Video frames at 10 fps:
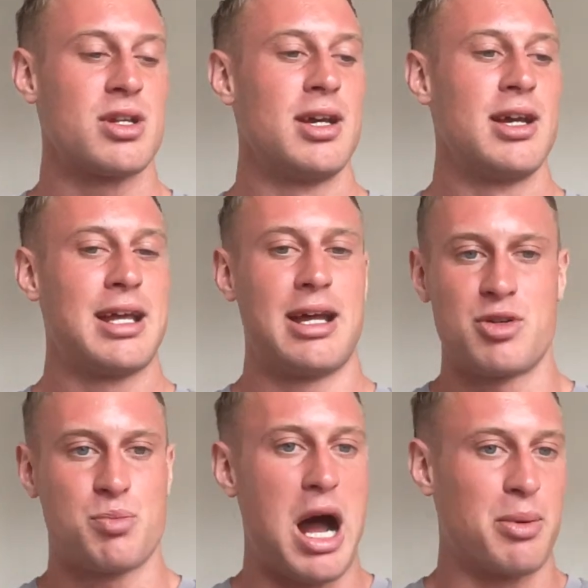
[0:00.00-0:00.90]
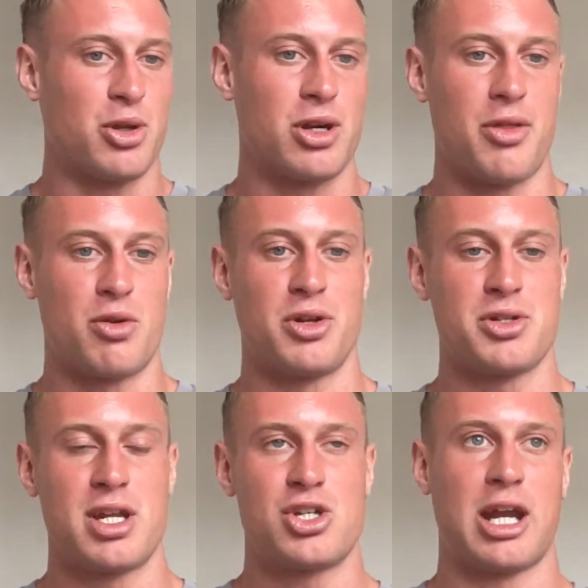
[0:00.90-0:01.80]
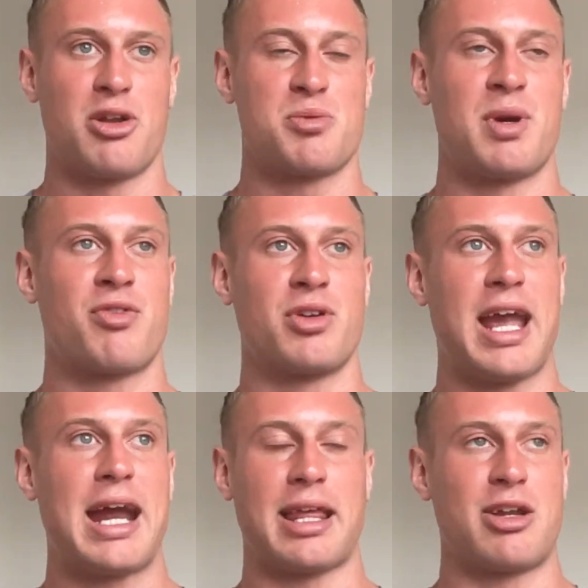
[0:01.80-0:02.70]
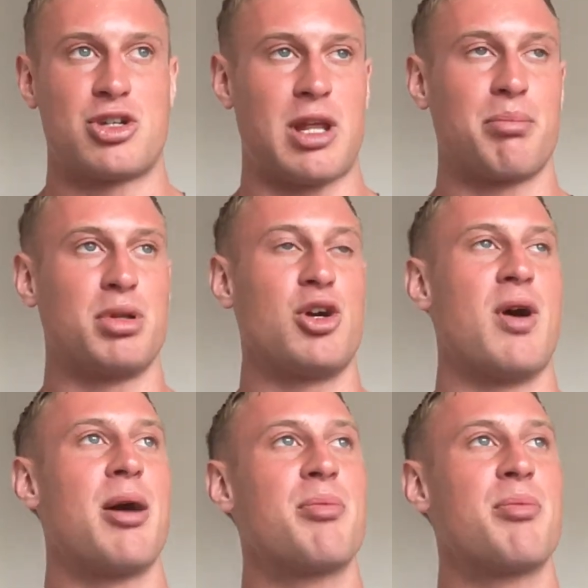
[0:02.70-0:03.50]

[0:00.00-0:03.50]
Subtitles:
It was popular in other real estate channels, but for land, like it just like blew up.